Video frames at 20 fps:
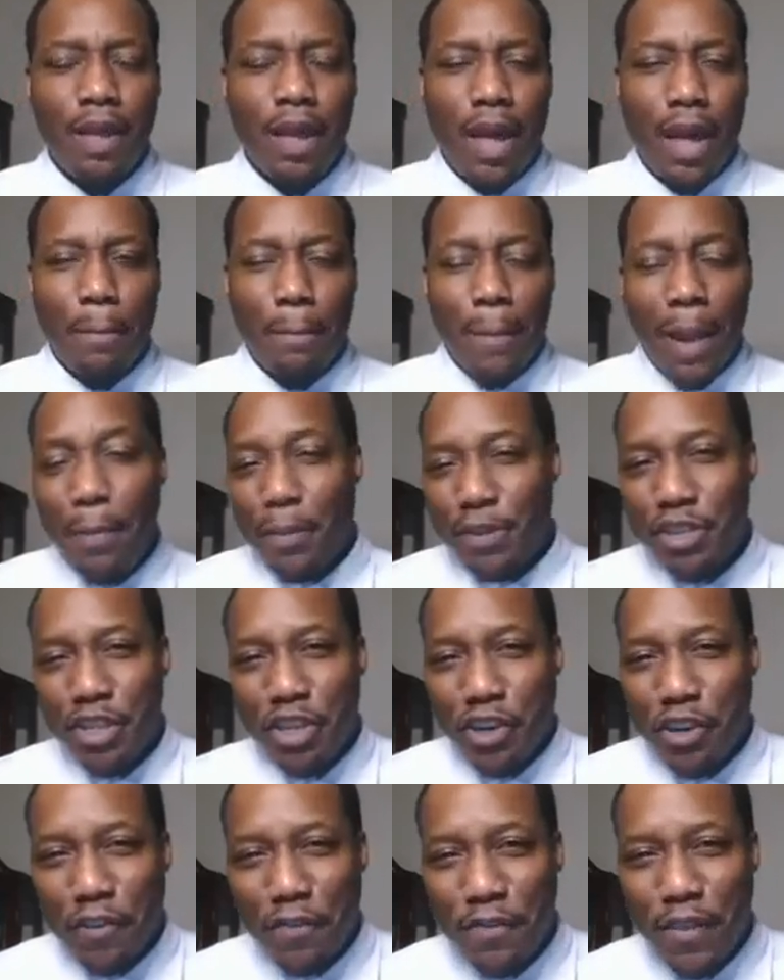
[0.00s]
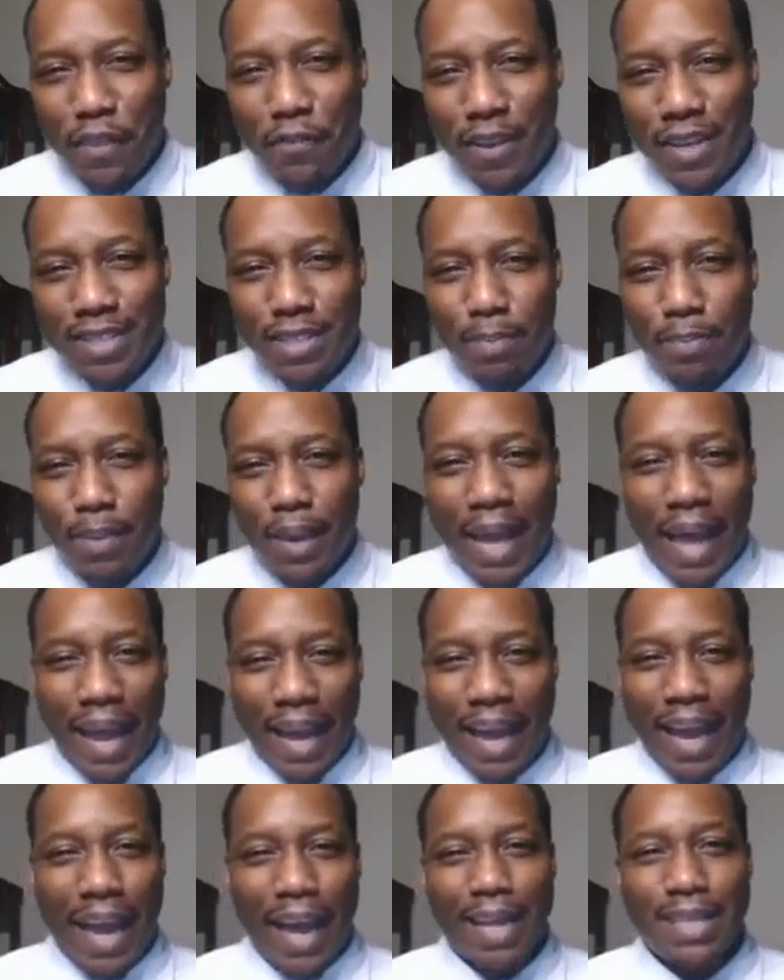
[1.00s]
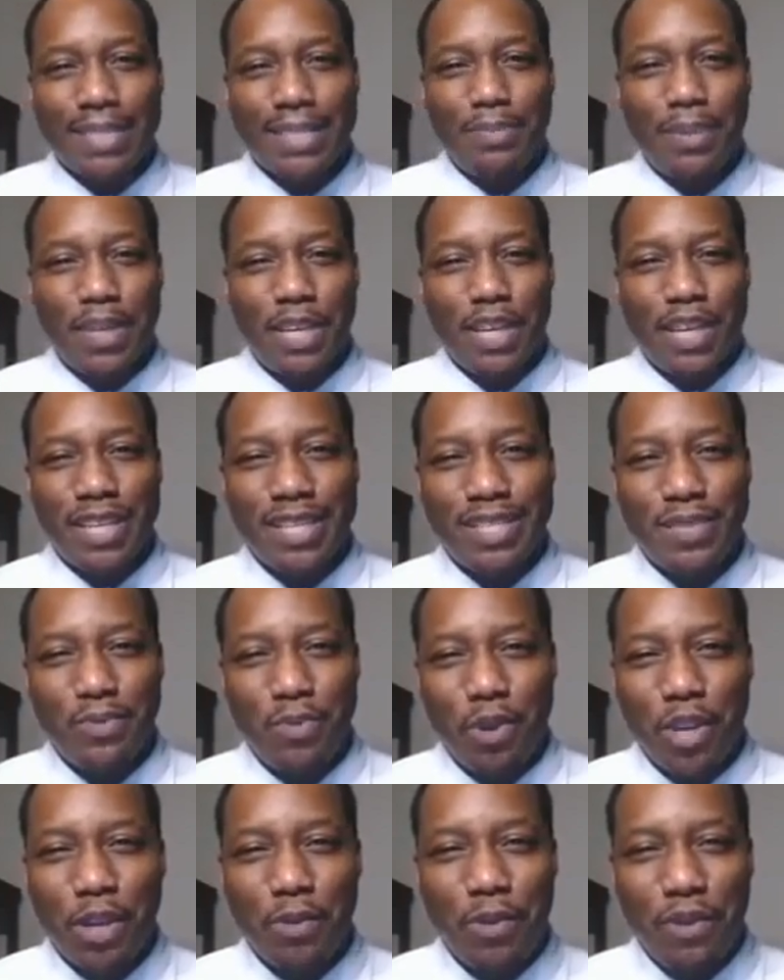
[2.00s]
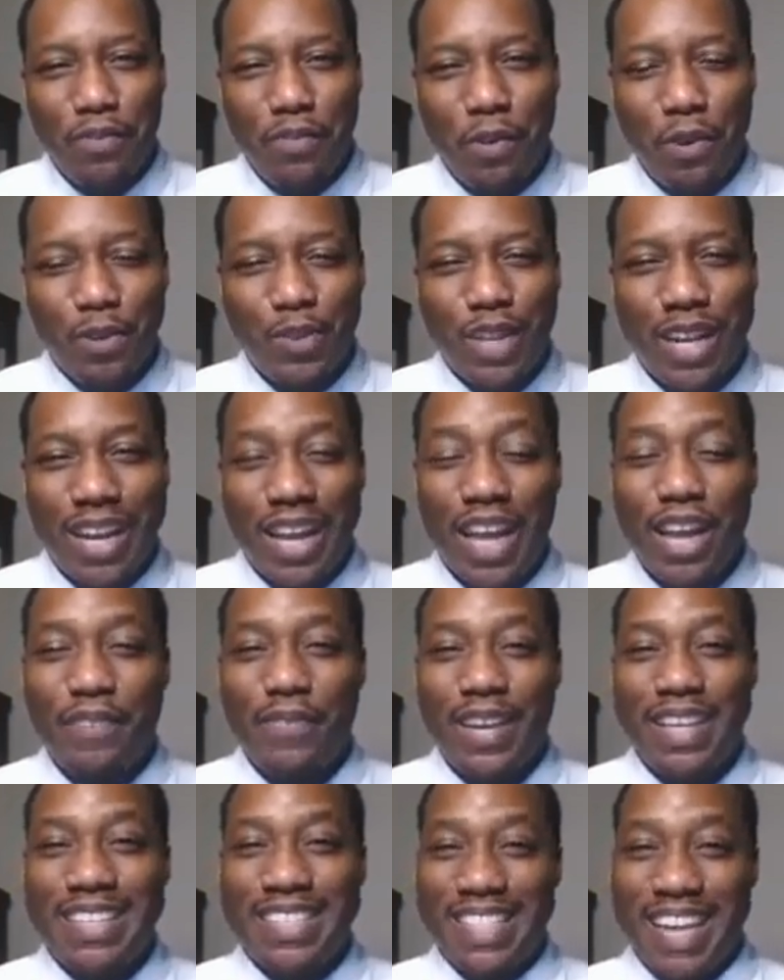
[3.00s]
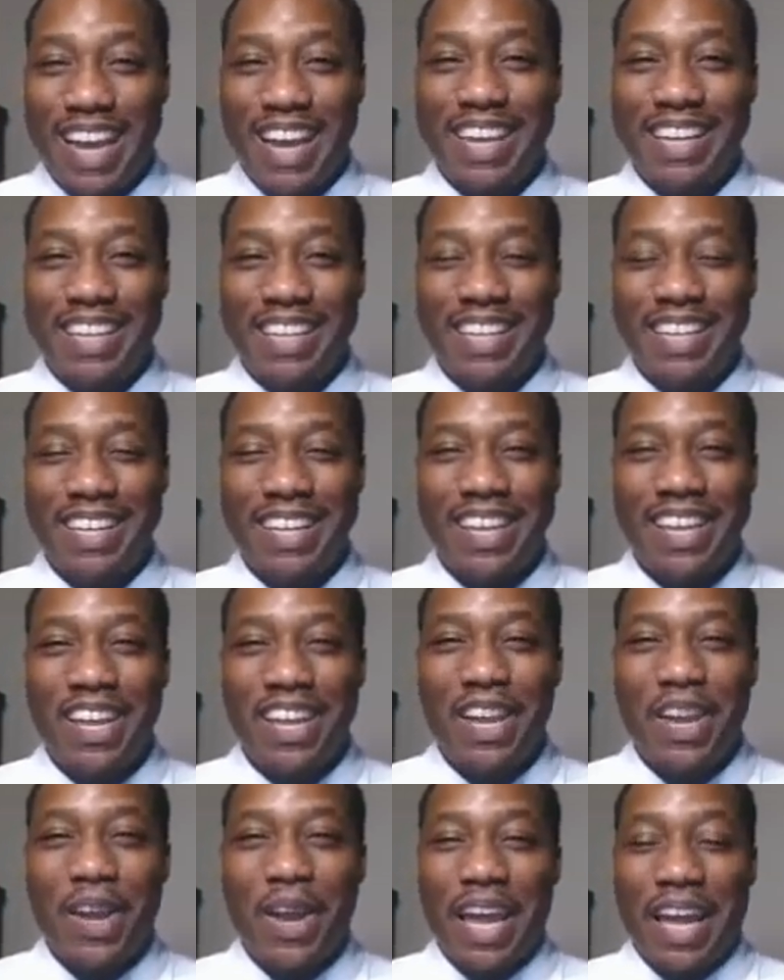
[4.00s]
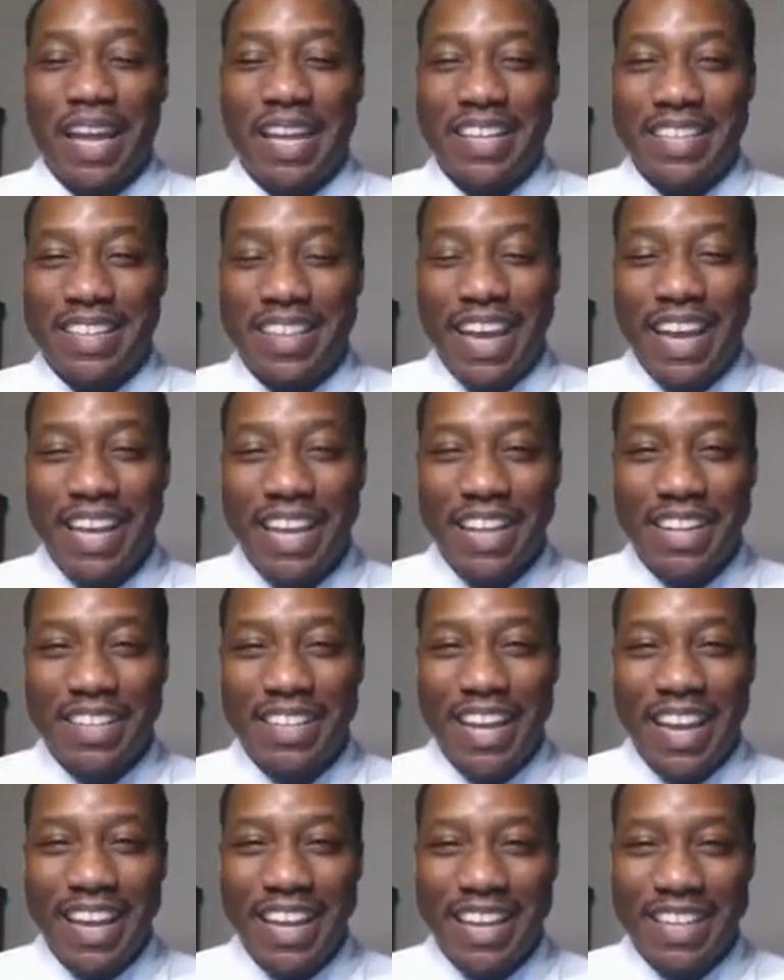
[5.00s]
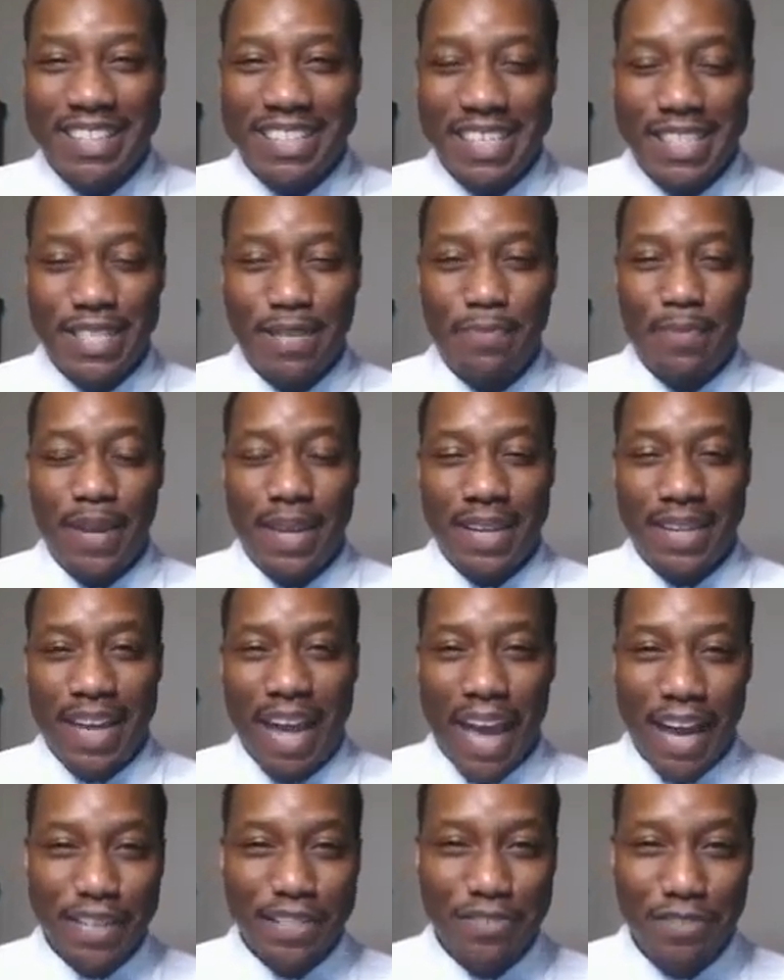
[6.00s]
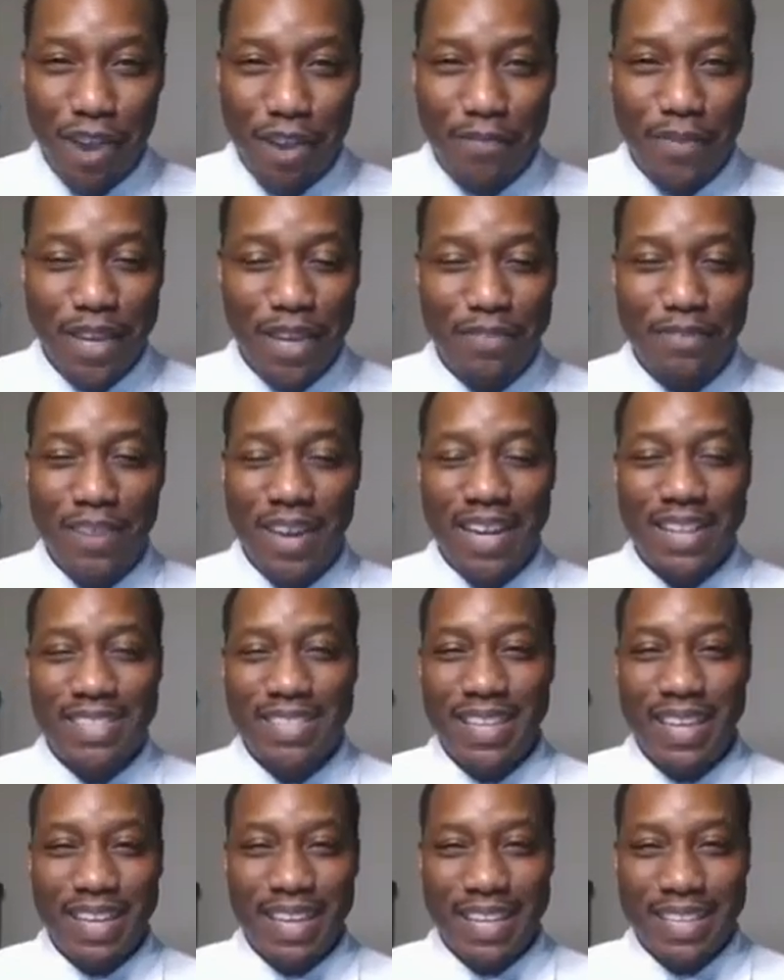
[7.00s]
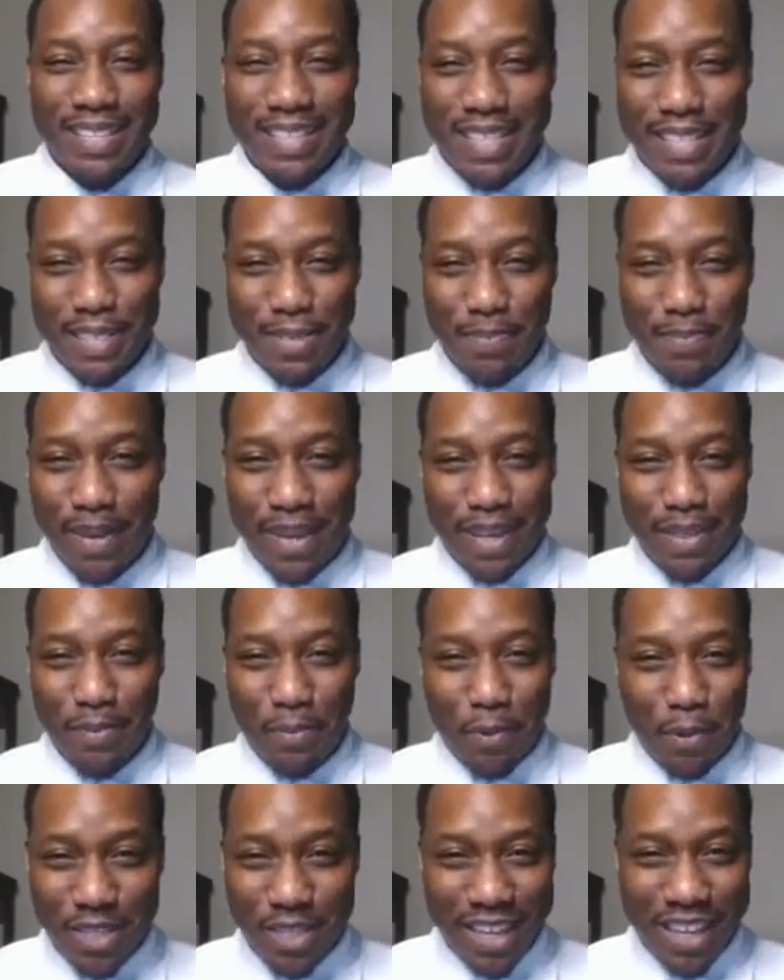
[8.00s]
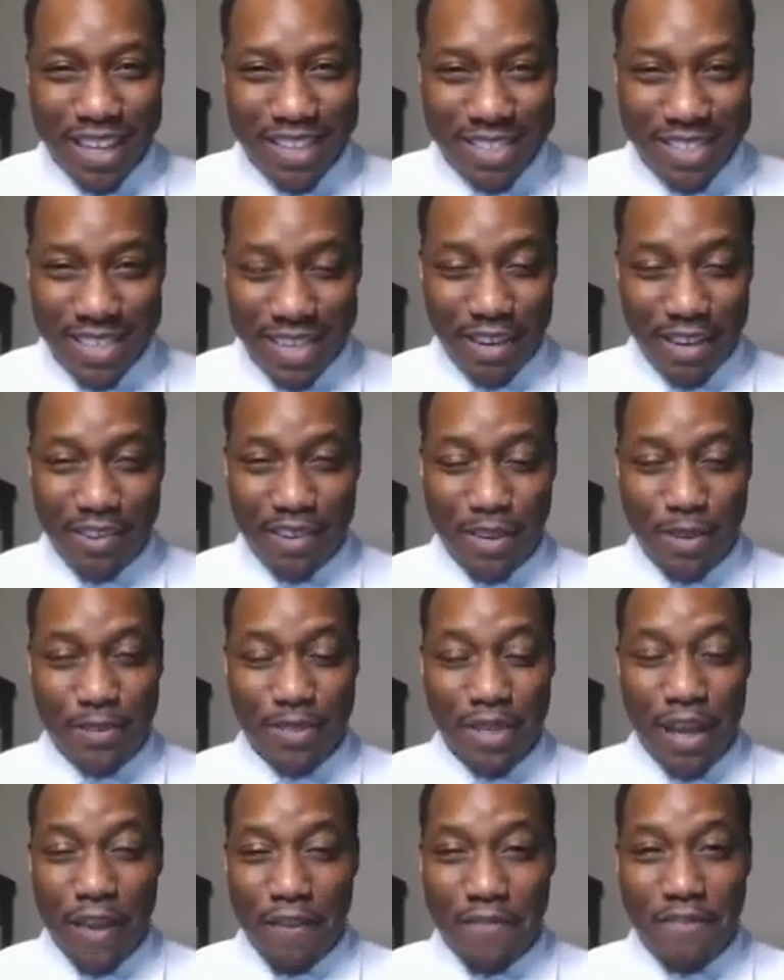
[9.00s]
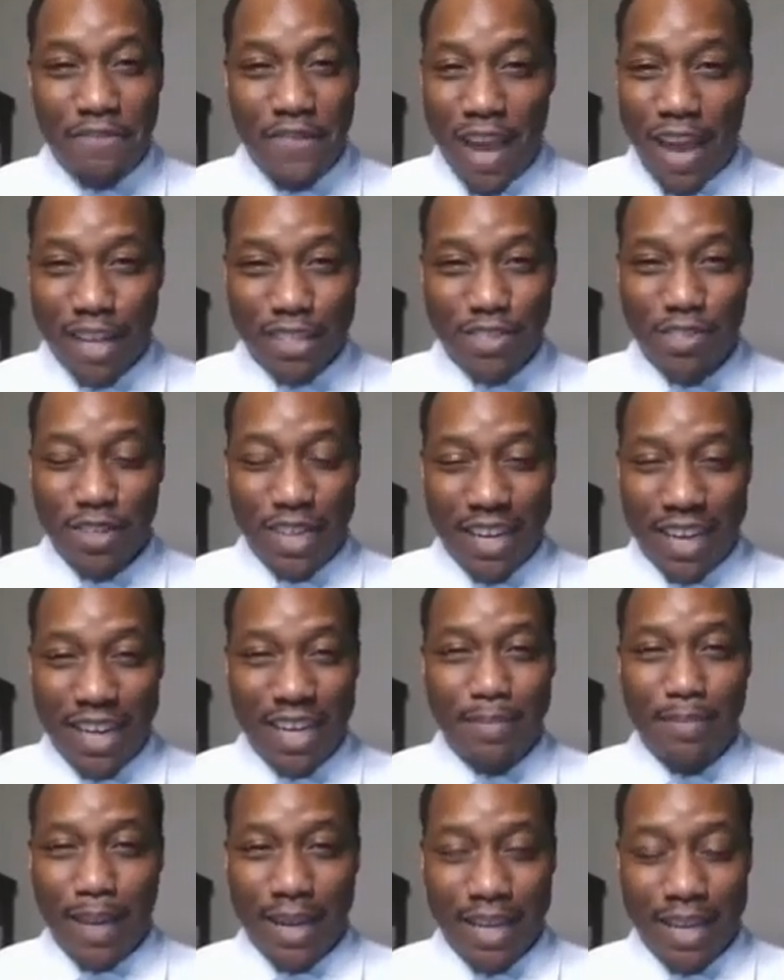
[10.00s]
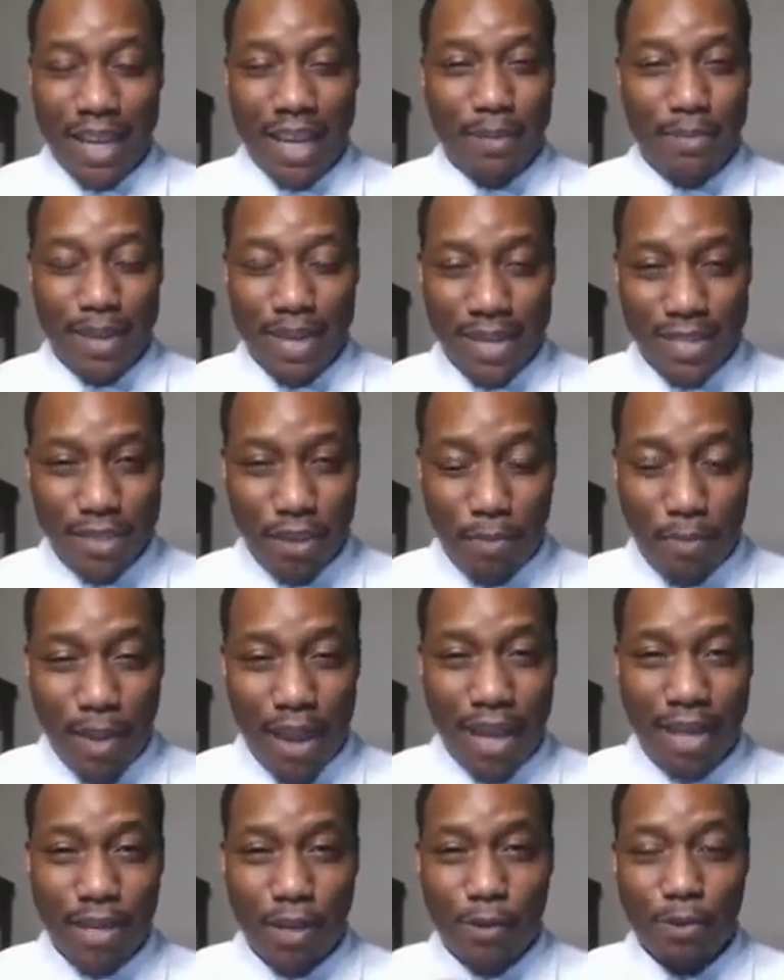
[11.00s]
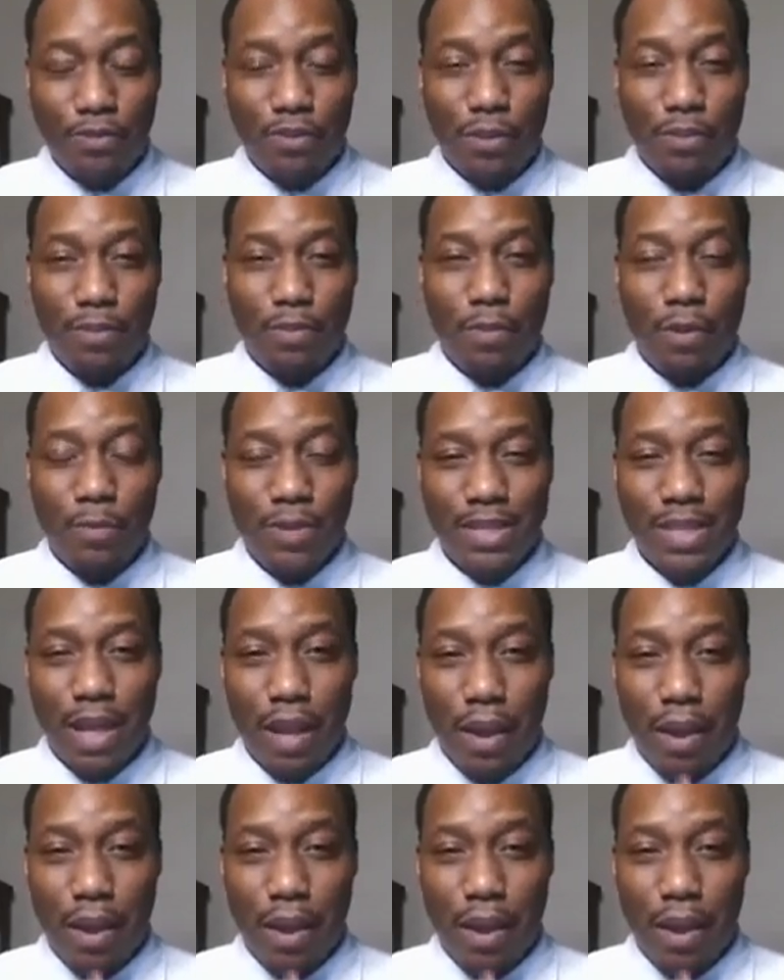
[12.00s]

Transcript: My particular favorite is the black hats, because working with folks with a lot of anxiety, they can anticipate catastrophic events, they can anticipate worst case scenarios faster than anybody can because their mind goes from what we say